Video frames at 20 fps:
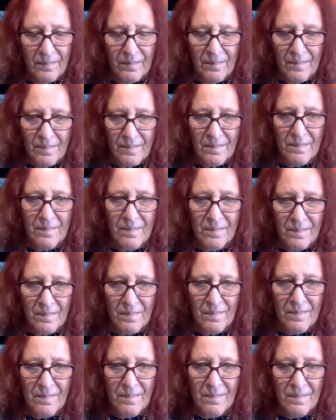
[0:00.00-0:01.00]

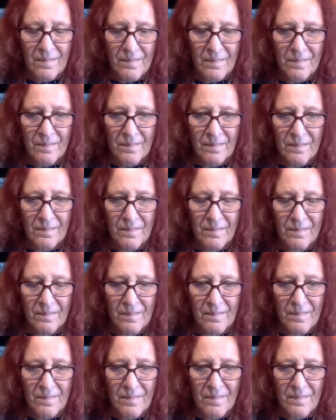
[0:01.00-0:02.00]

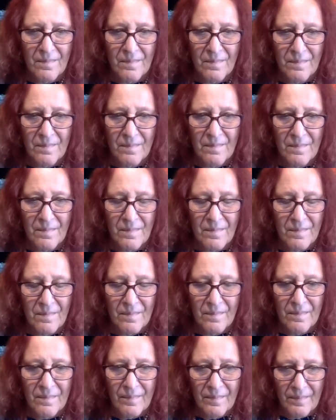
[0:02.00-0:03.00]

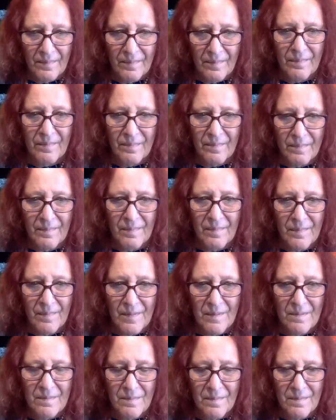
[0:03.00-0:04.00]

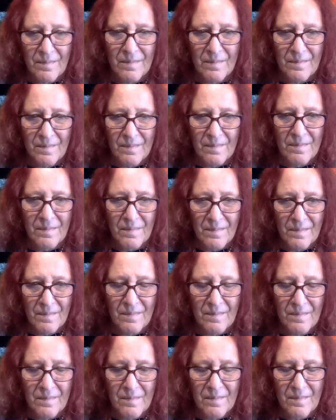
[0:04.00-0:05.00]

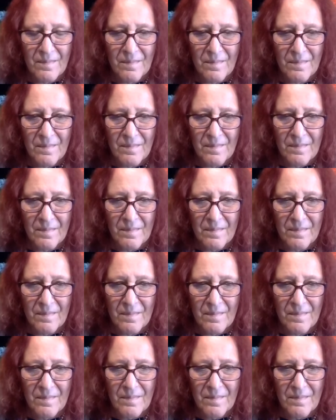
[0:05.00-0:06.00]

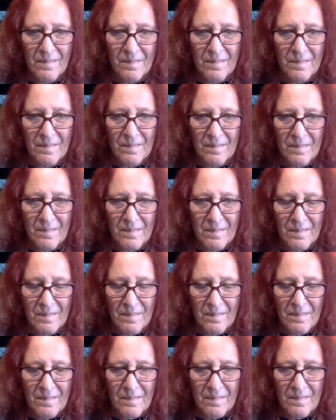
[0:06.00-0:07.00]

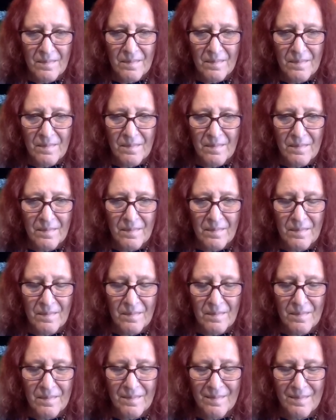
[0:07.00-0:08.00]
No words are spoken by the person on screen.